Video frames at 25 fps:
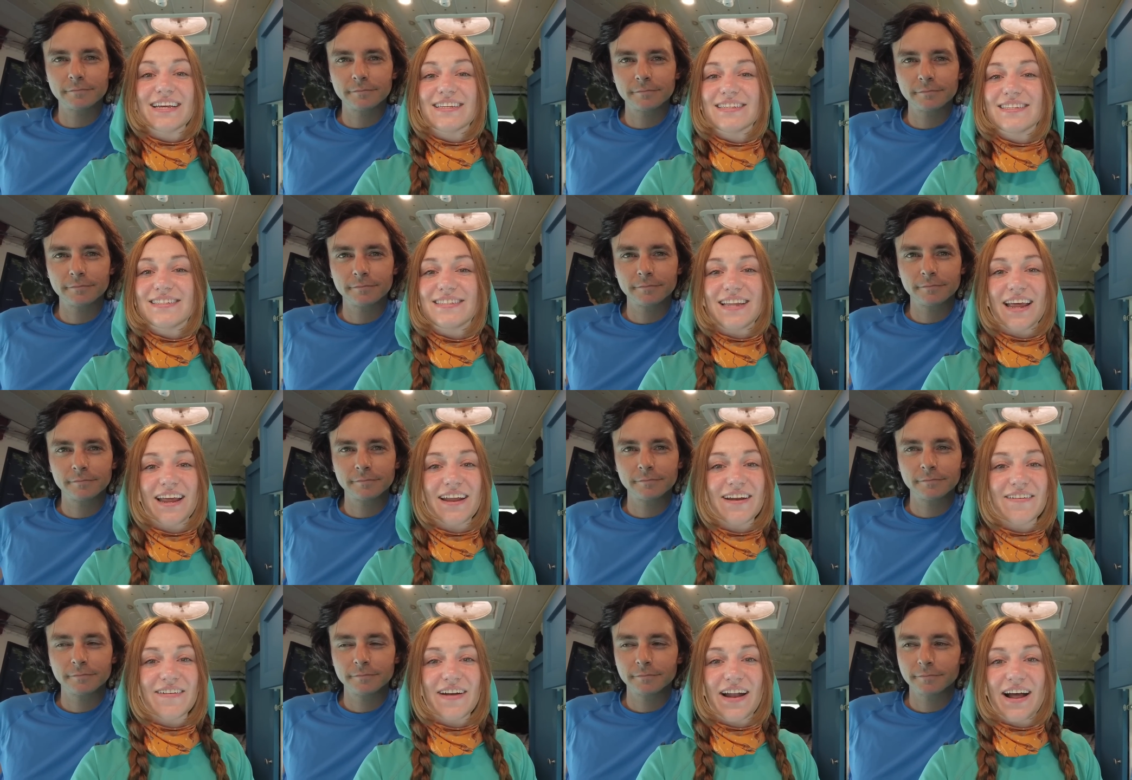
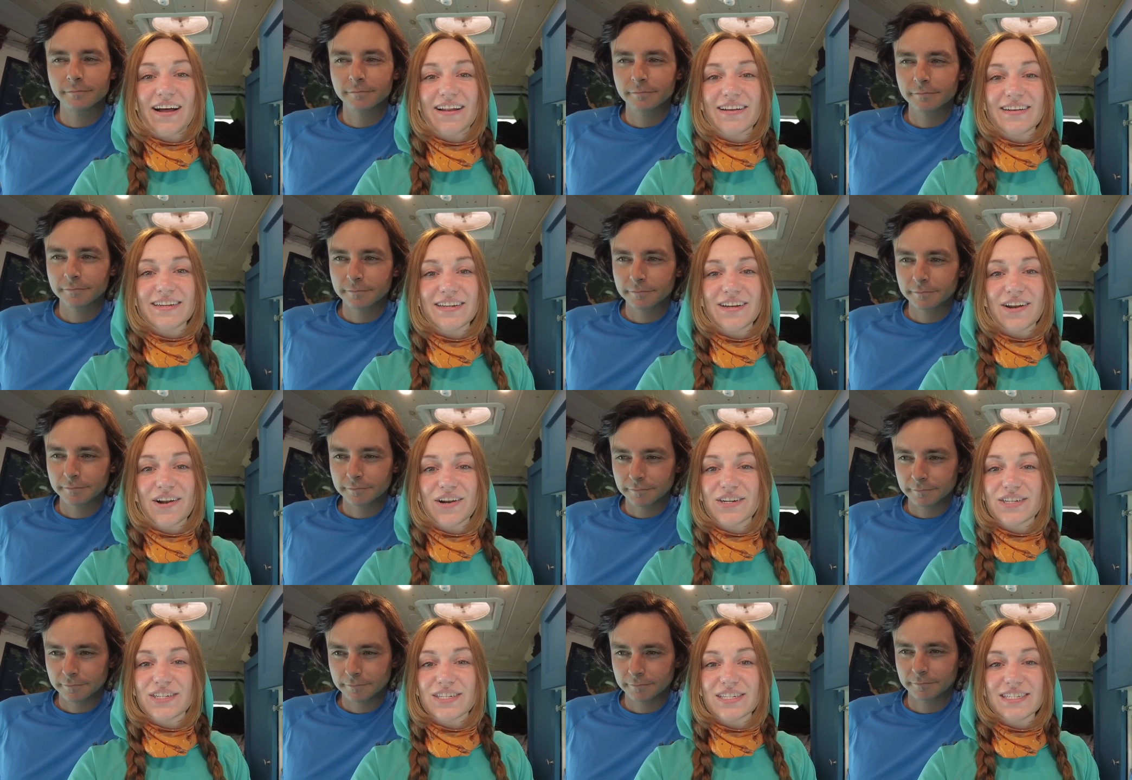Speaker 1: stay around in
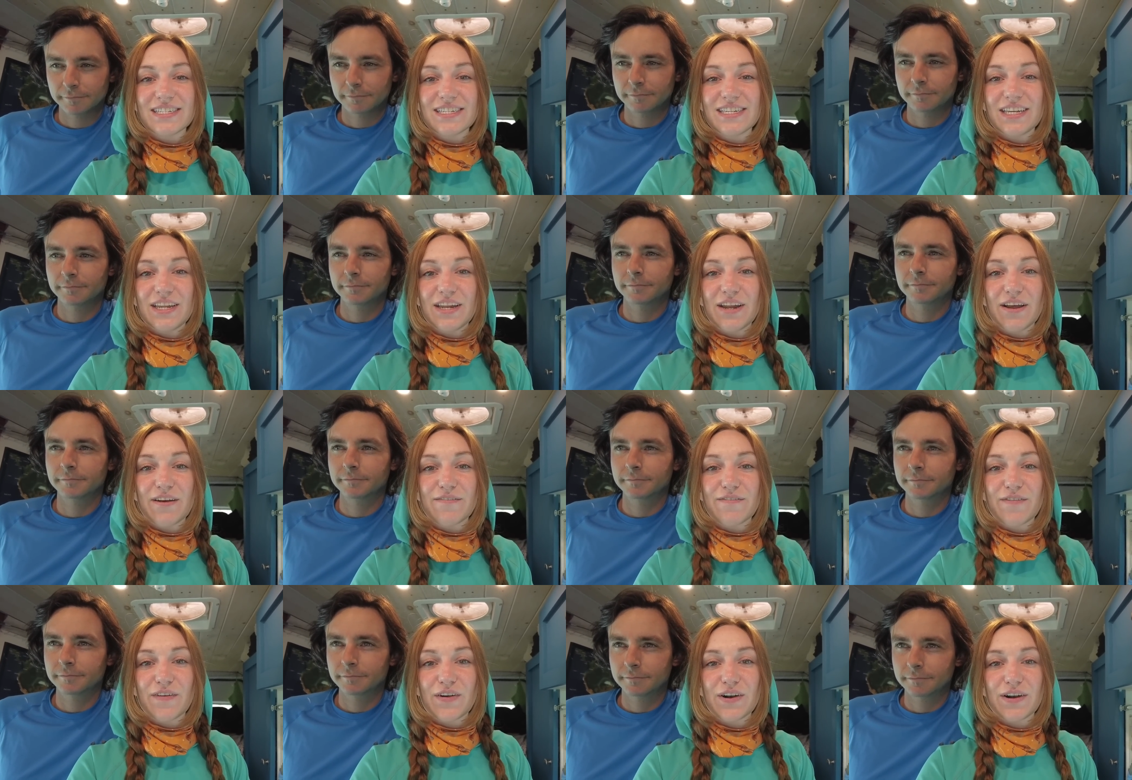
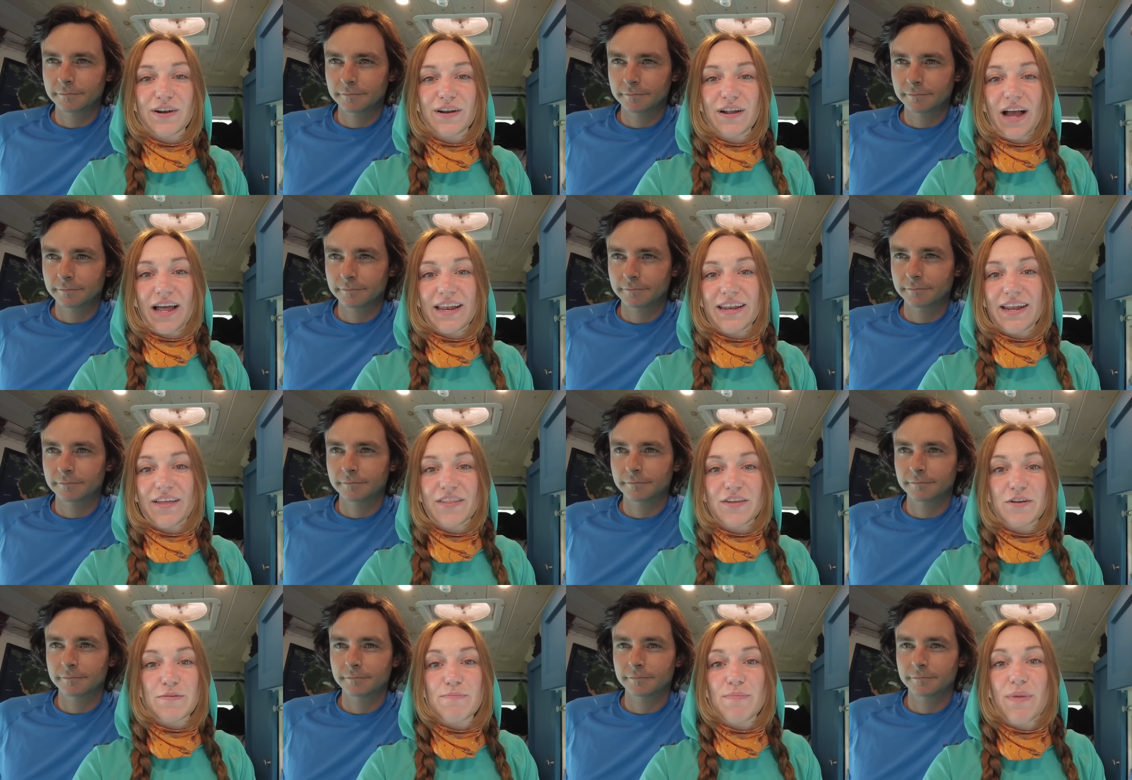Argentina for
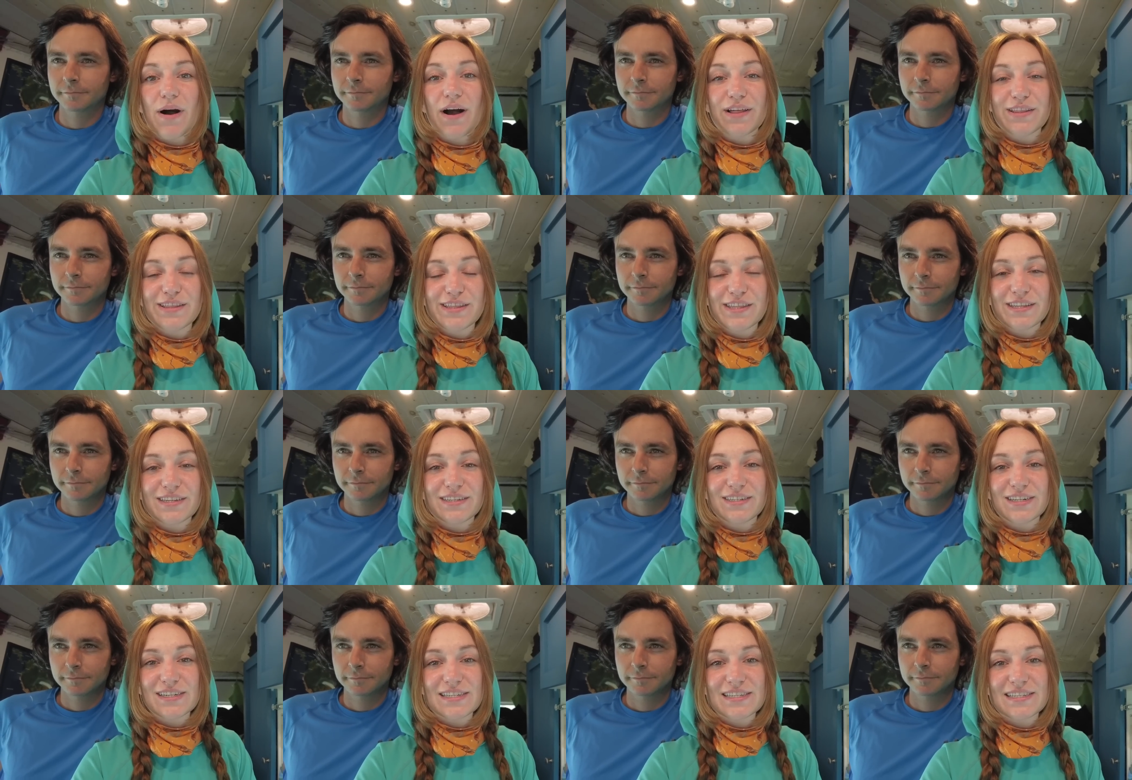another
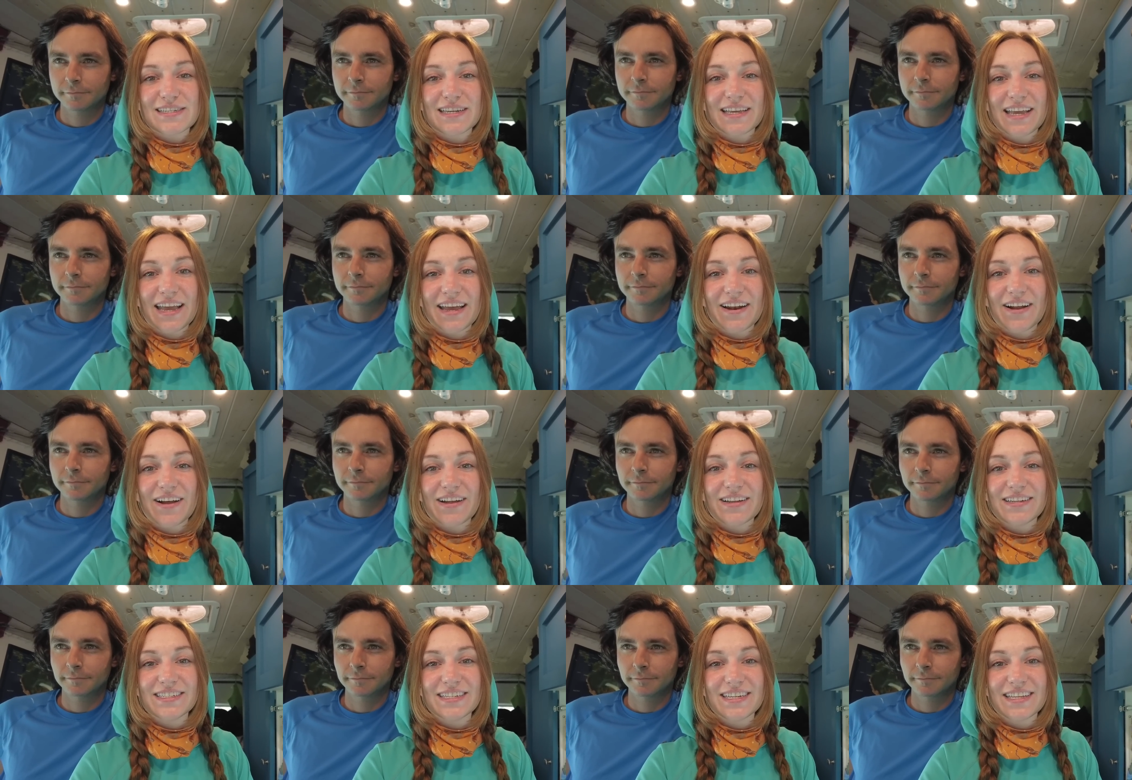month just to get
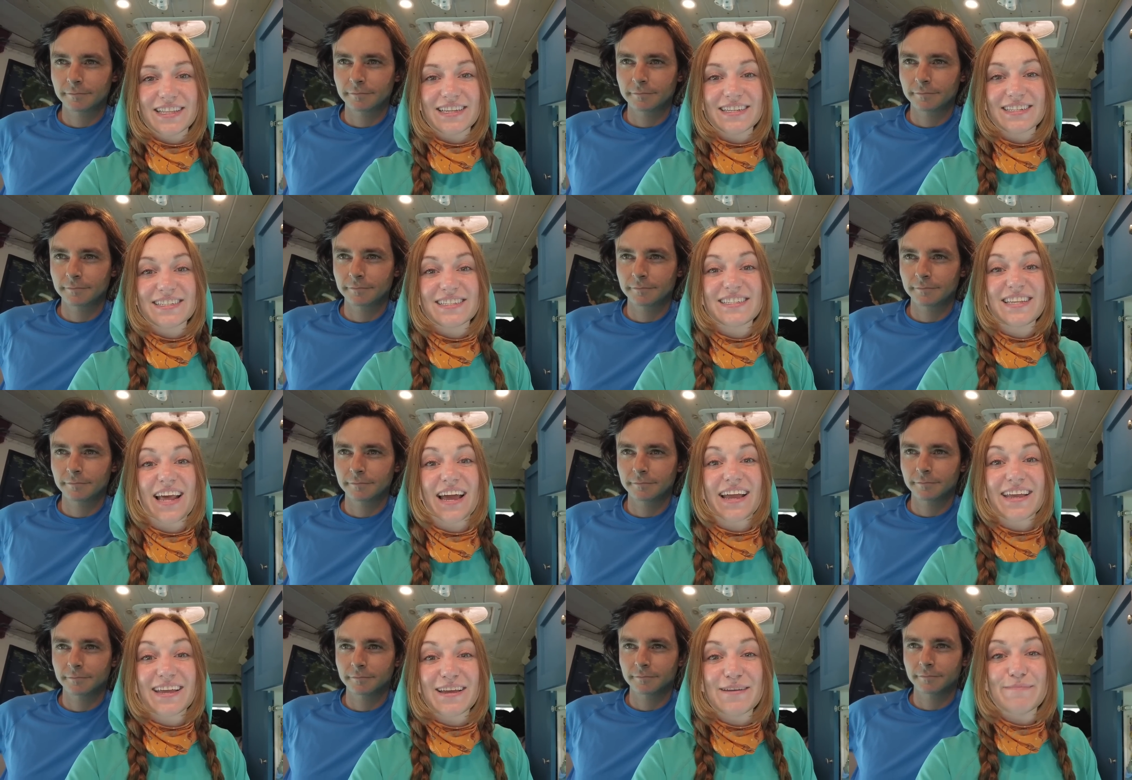on to the
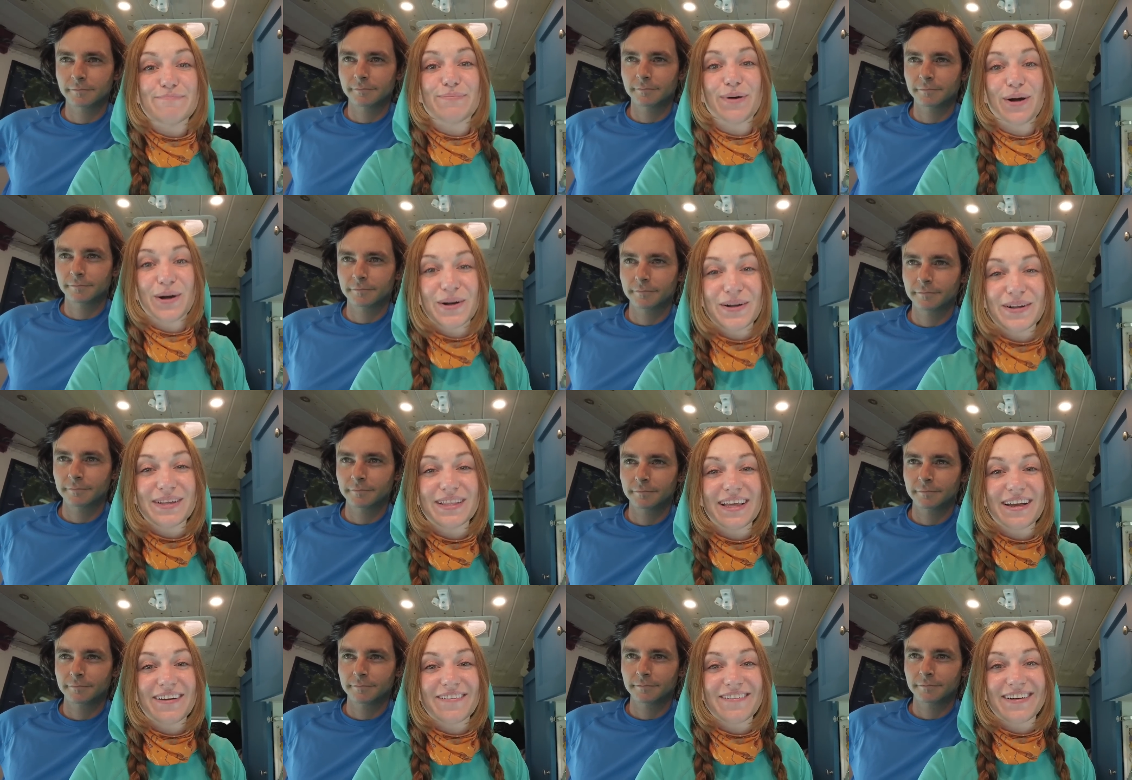second
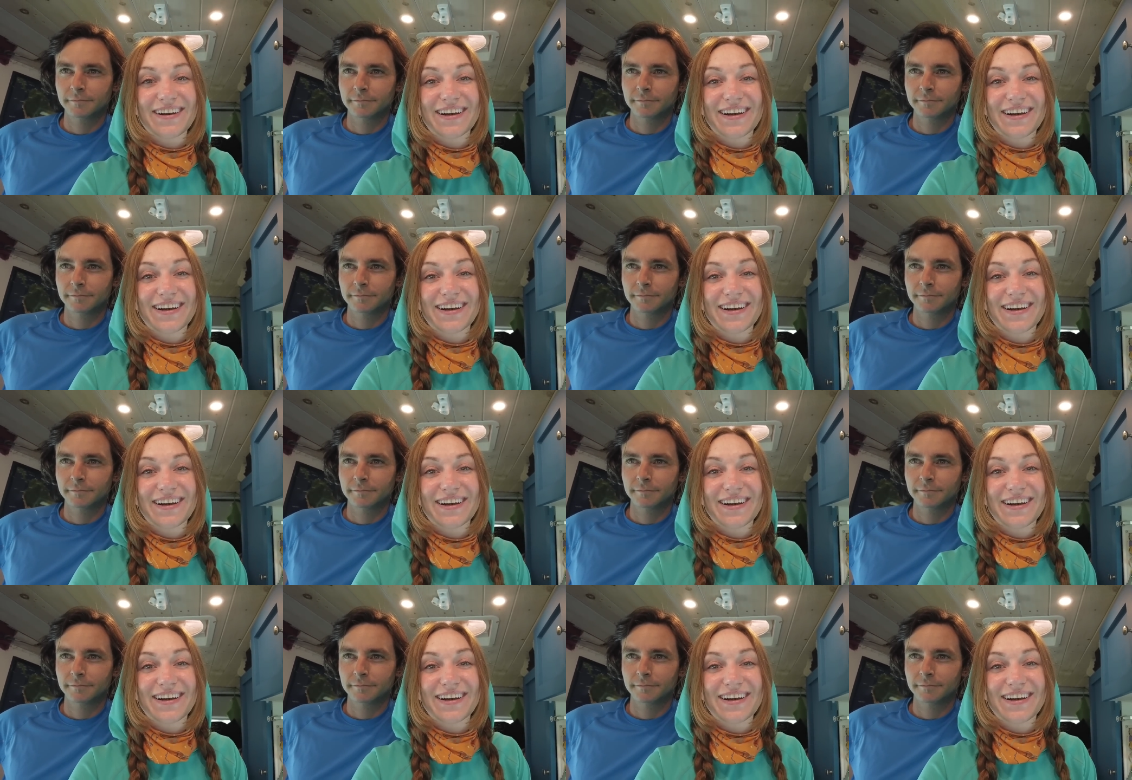boat that we're